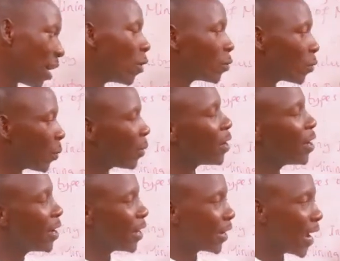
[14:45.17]
They also
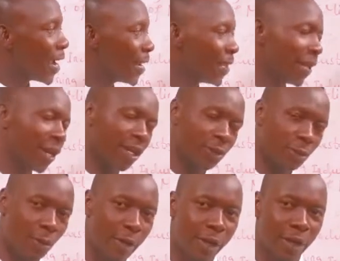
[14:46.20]
gain the
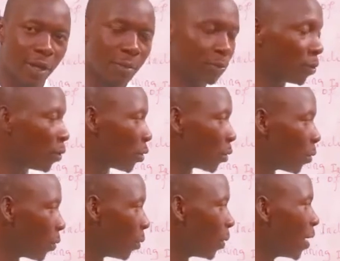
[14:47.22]
national income. So
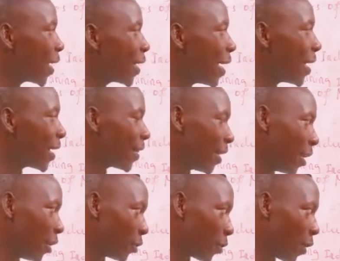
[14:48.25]
through gaining the
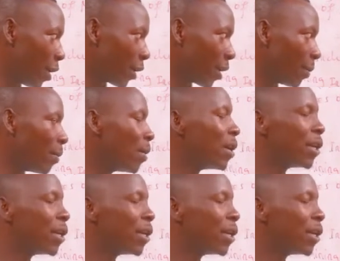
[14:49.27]
national income,